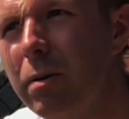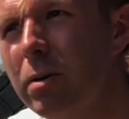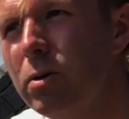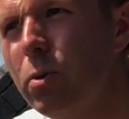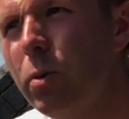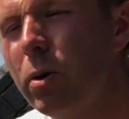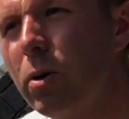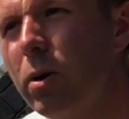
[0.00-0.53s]
So,
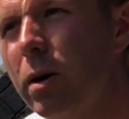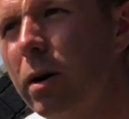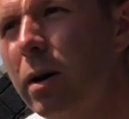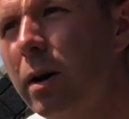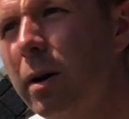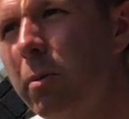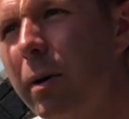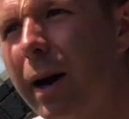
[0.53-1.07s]

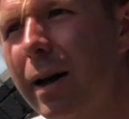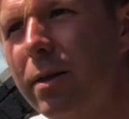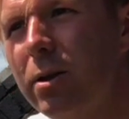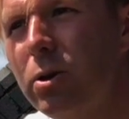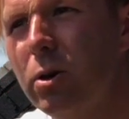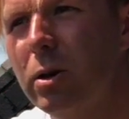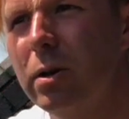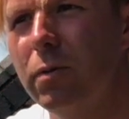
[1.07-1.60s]
we had the
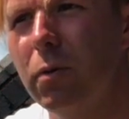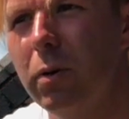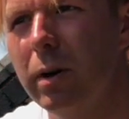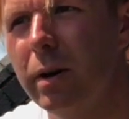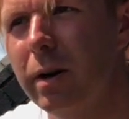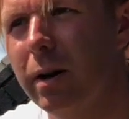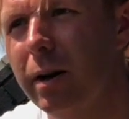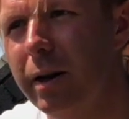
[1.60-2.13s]
choice of going
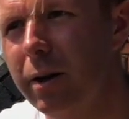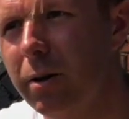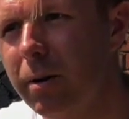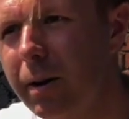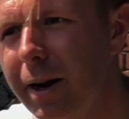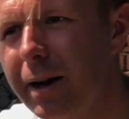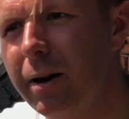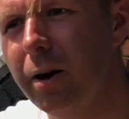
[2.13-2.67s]
either
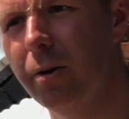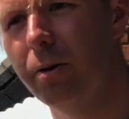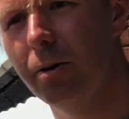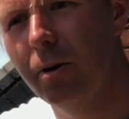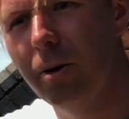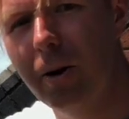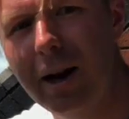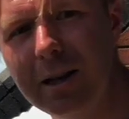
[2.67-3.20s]
900
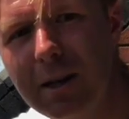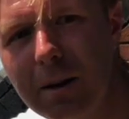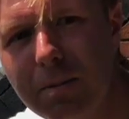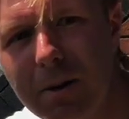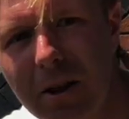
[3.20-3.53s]
or actually up to